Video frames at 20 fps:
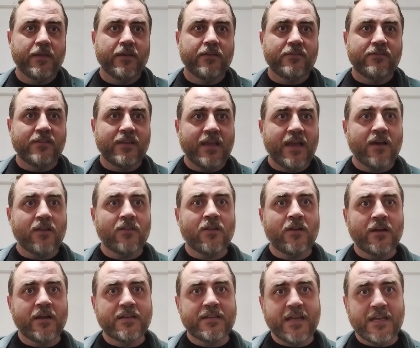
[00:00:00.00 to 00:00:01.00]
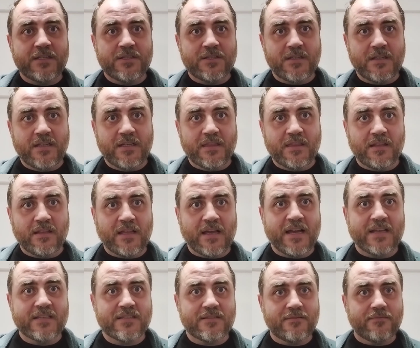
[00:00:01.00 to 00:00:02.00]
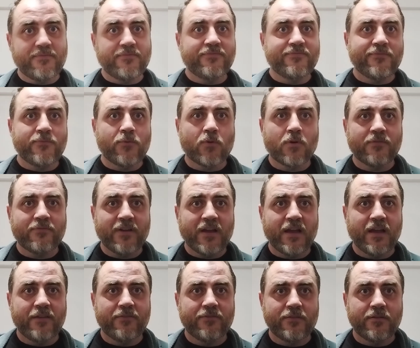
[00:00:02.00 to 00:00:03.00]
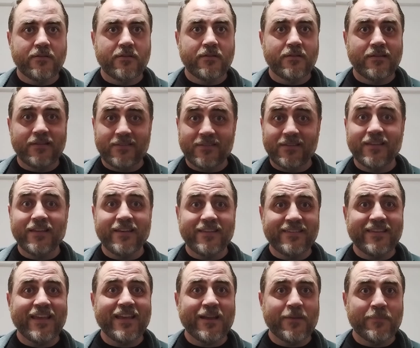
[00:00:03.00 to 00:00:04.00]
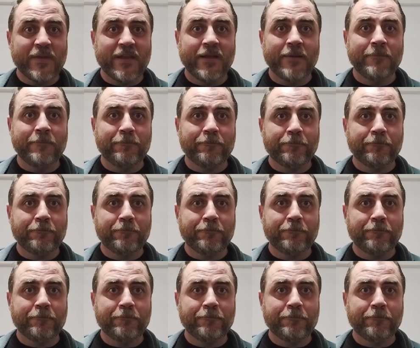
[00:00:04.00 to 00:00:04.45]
See how long it takes you to get the last 4 or 5. It's going to take a minute.